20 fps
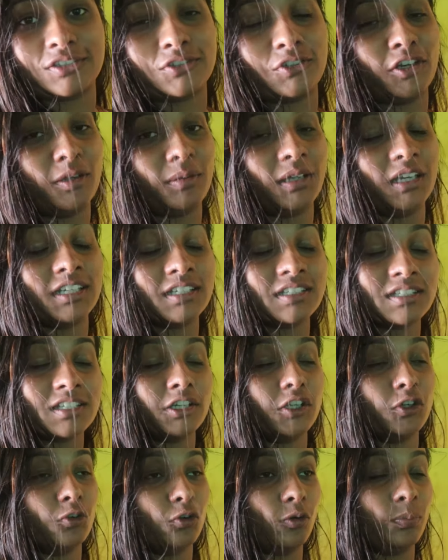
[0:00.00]
it's gonna it is
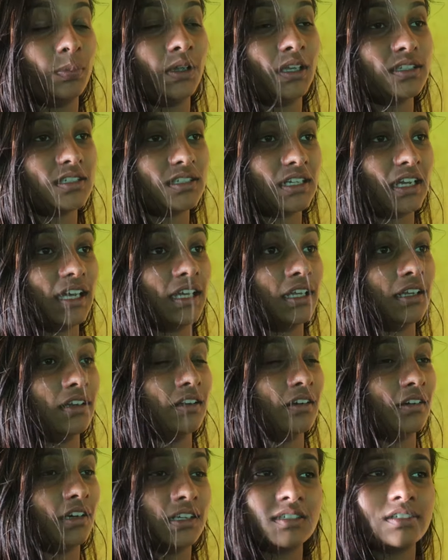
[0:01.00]
an European
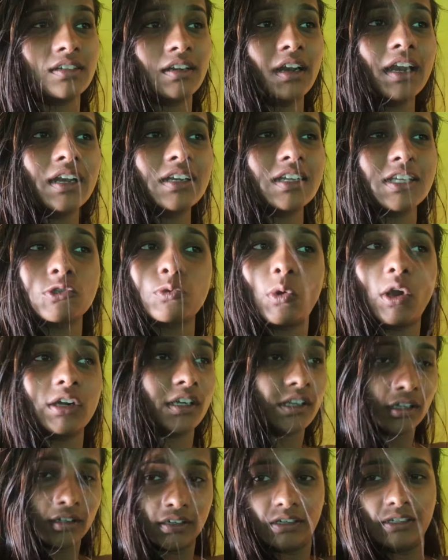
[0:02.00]
style uh, restaurant, is
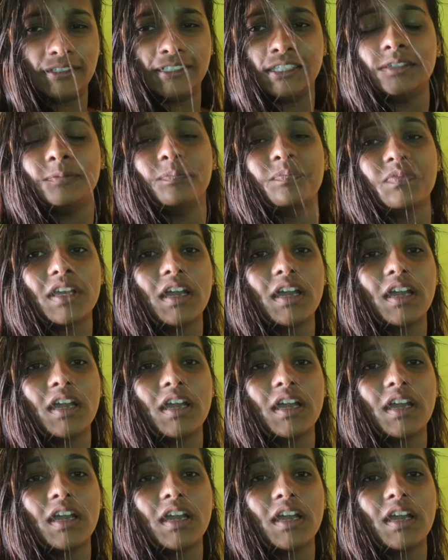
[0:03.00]
what I heard it.